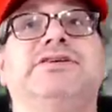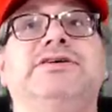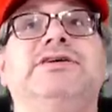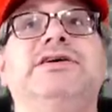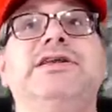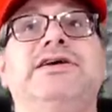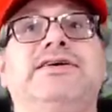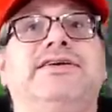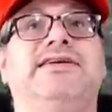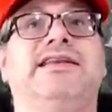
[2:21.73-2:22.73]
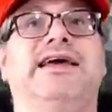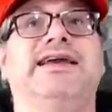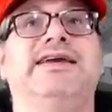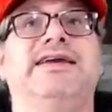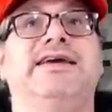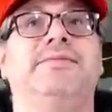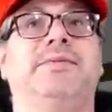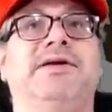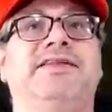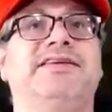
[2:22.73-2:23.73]
good. I like it. I've
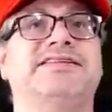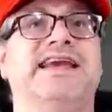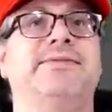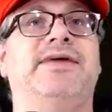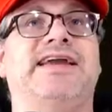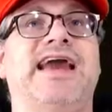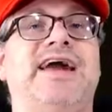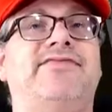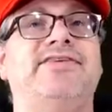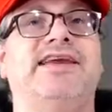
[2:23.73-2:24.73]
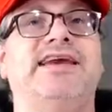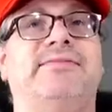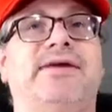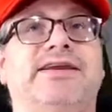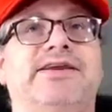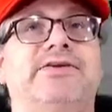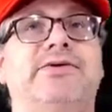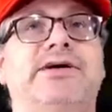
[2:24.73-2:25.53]
been playing this game like half the day. I'm like, you know